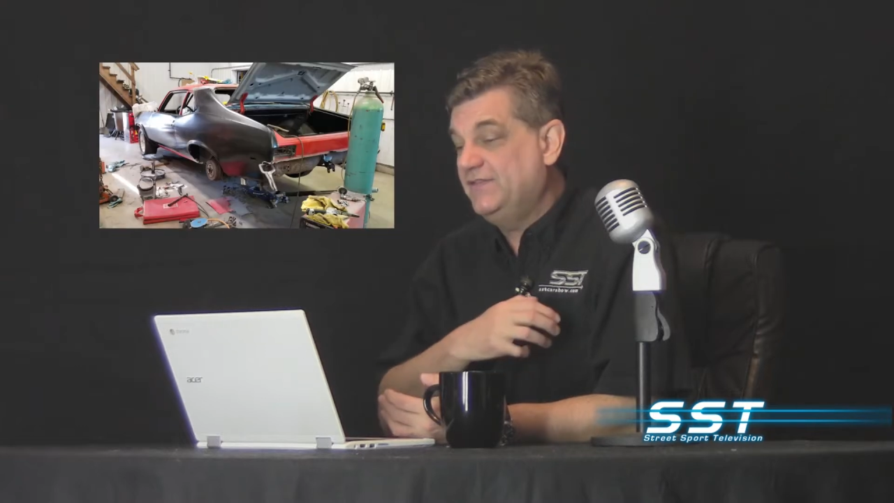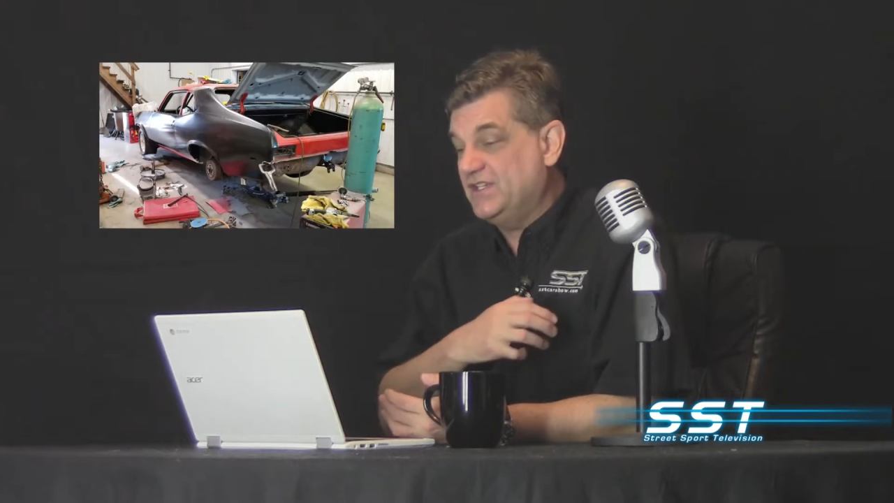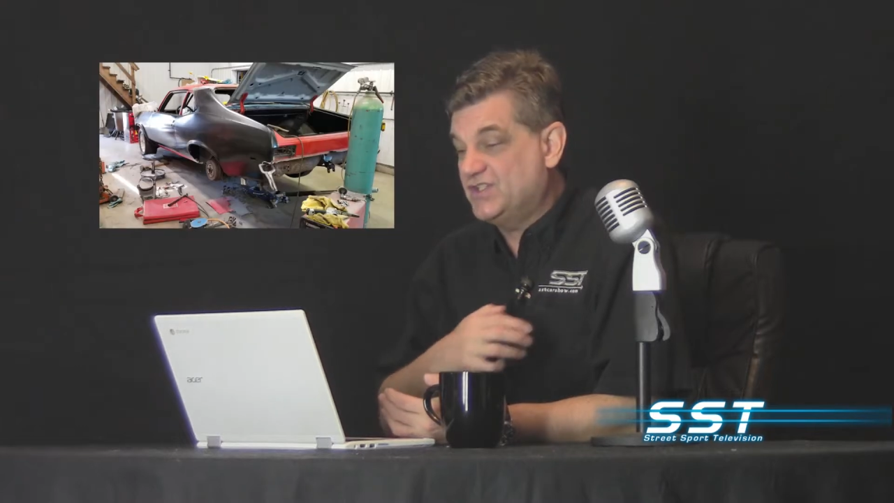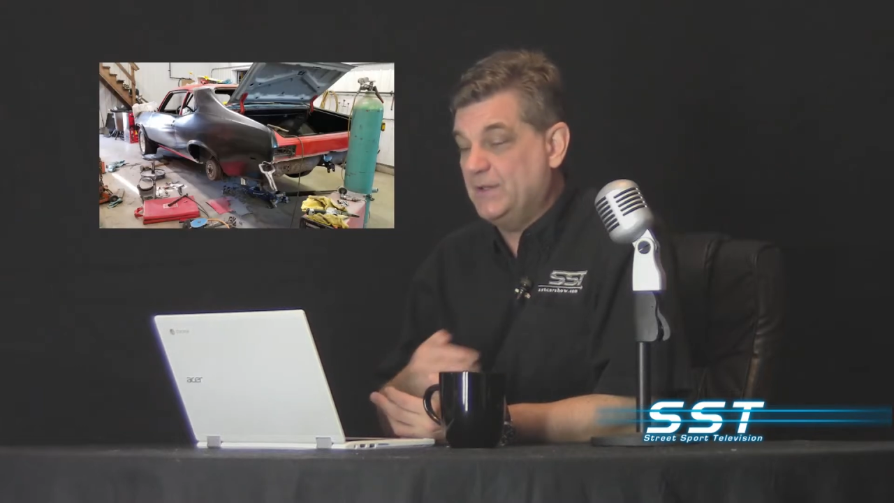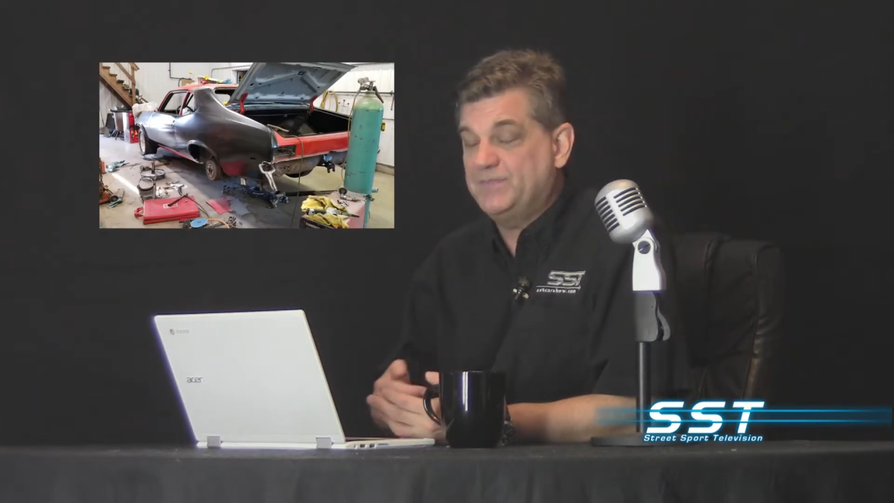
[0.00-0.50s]

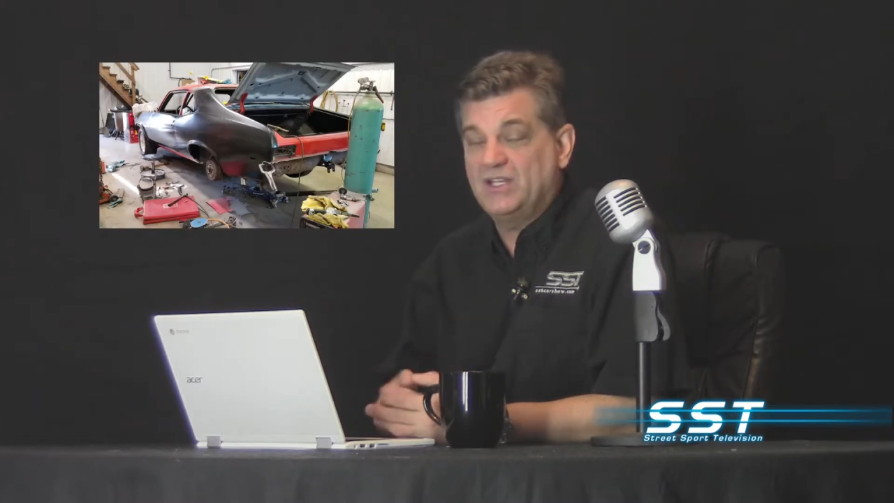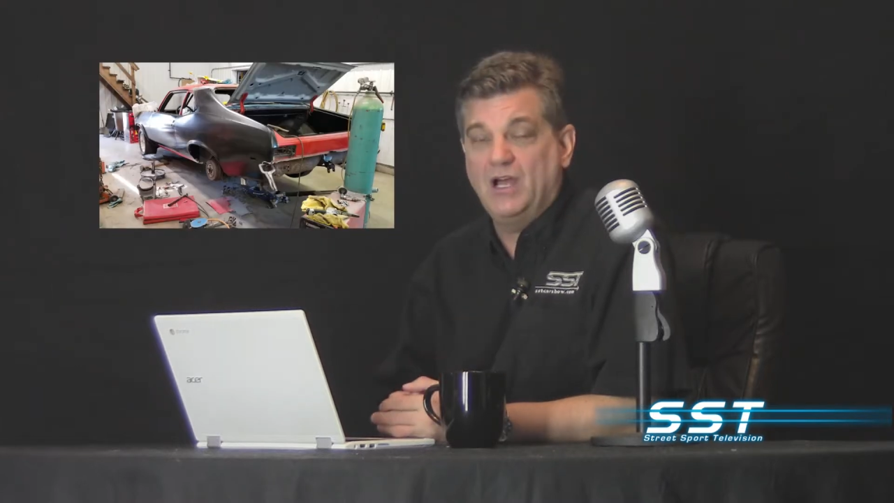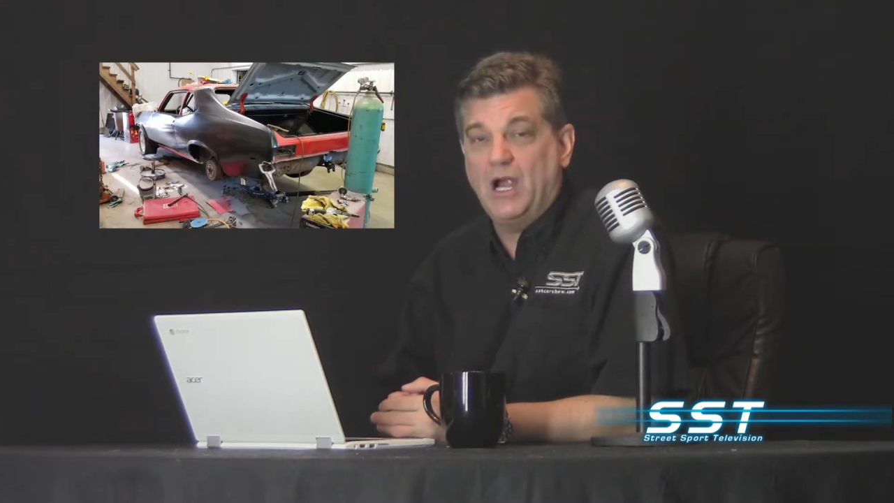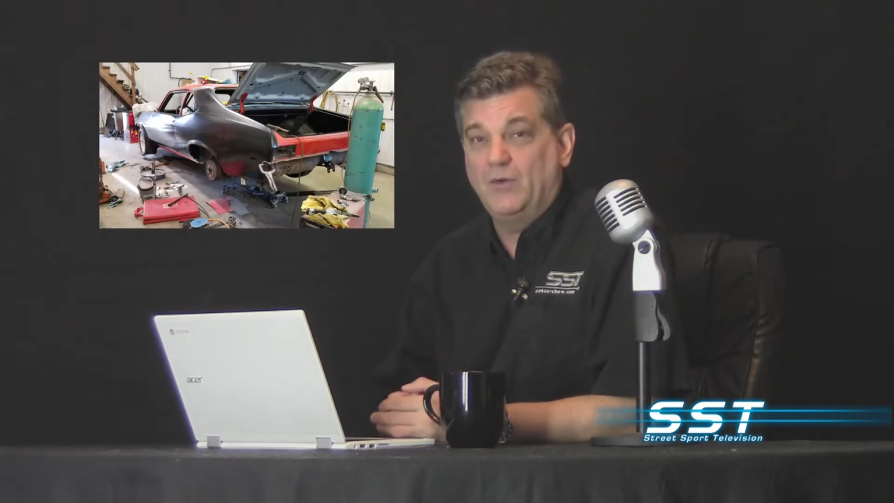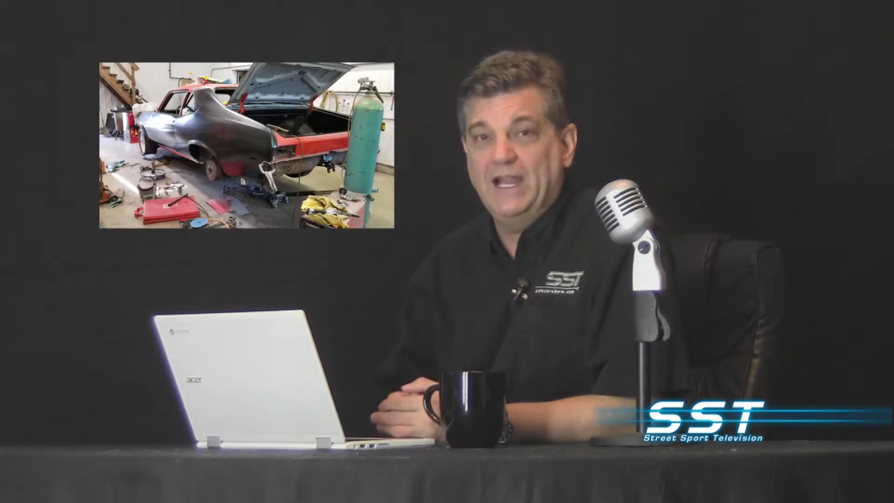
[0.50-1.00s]
they stripped the
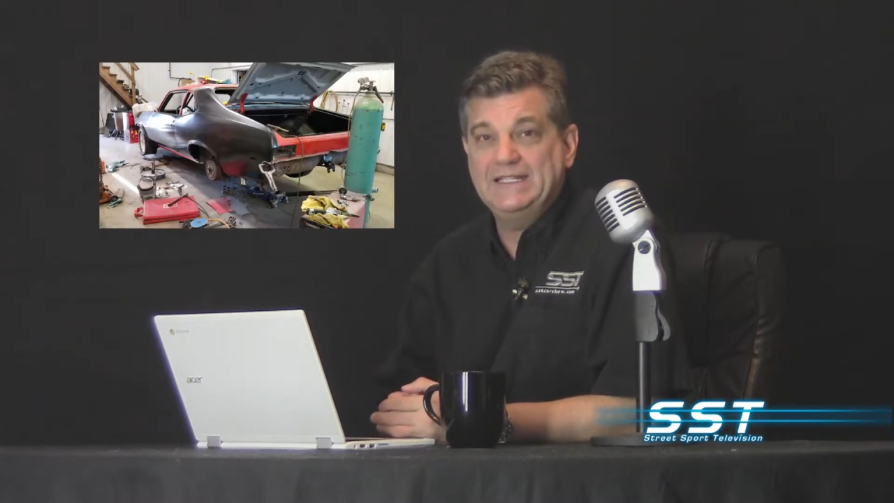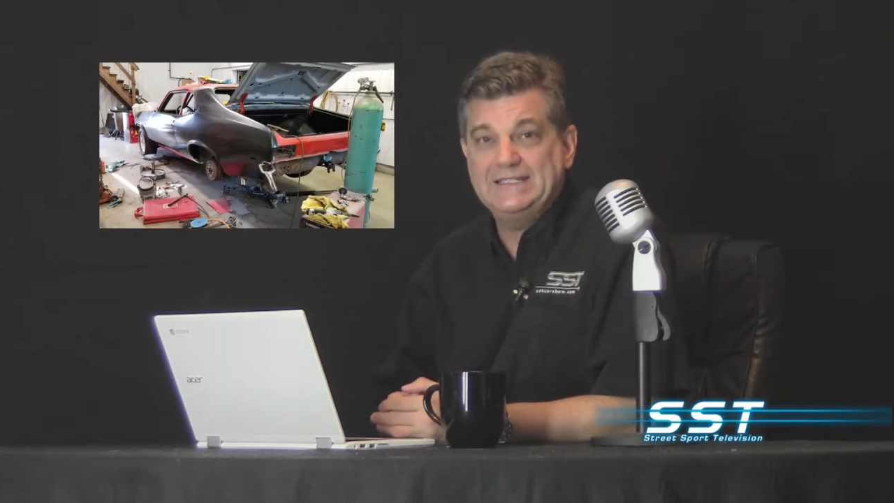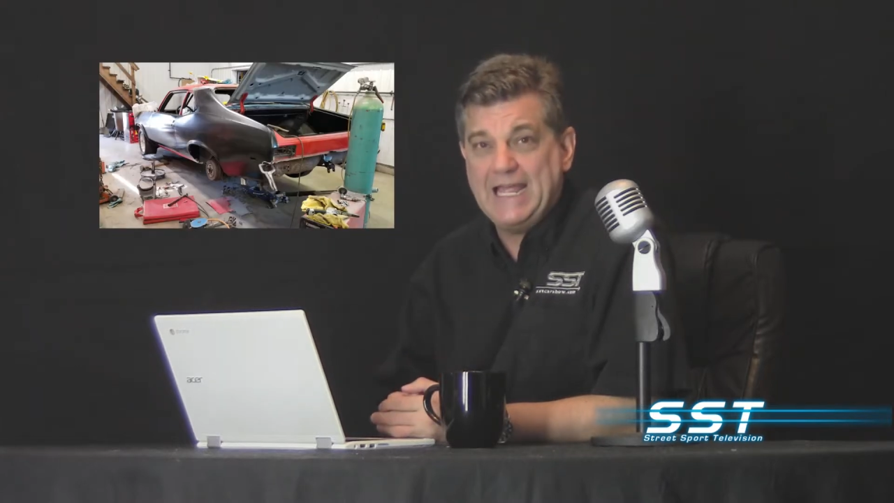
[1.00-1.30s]
car right